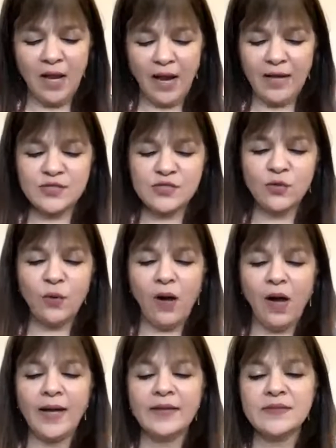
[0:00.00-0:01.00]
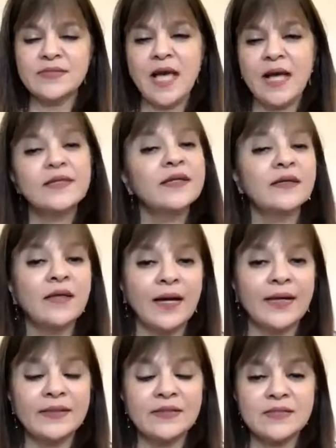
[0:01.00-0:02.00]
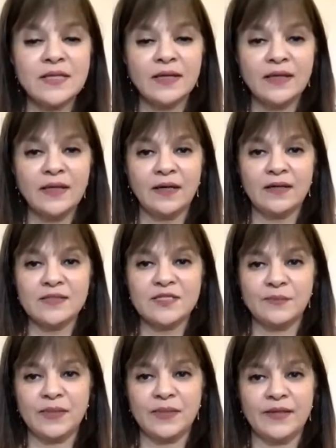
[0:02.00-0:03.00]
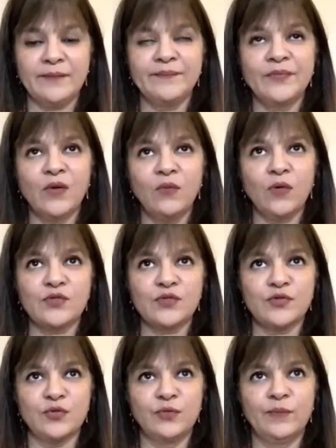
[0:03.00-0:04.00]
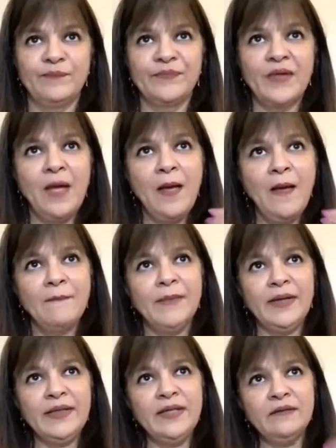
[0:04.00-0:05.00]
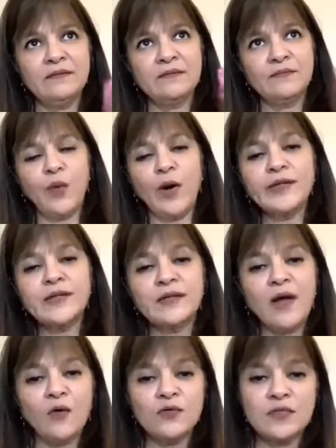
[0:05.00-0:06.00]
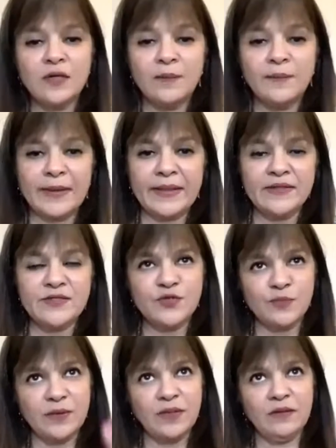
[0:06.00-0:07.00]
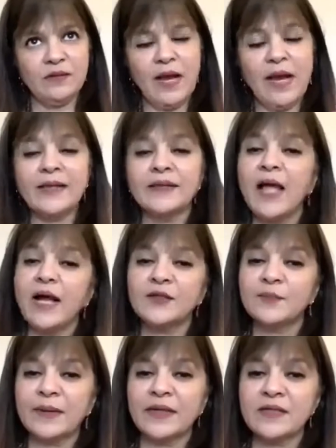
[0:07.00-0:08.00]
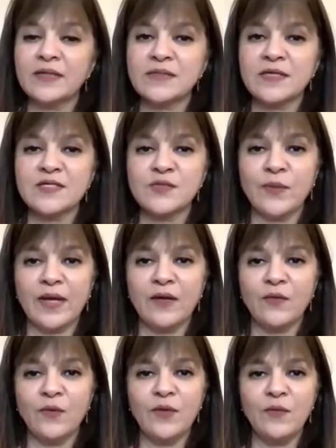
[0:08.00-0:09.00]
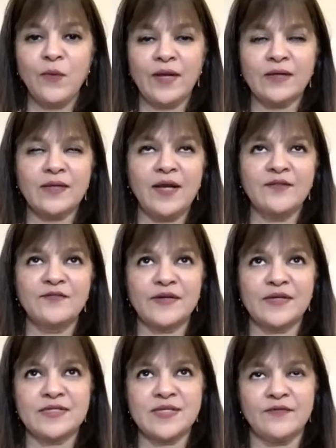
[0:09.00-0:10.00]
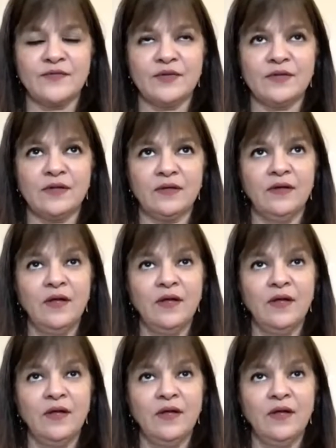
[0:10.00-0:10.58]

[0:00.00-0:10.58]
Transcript: And so I sat in guidance and I asked Mani what to do. Mani pointed out a place to me, and that place is where we went and fixed everything.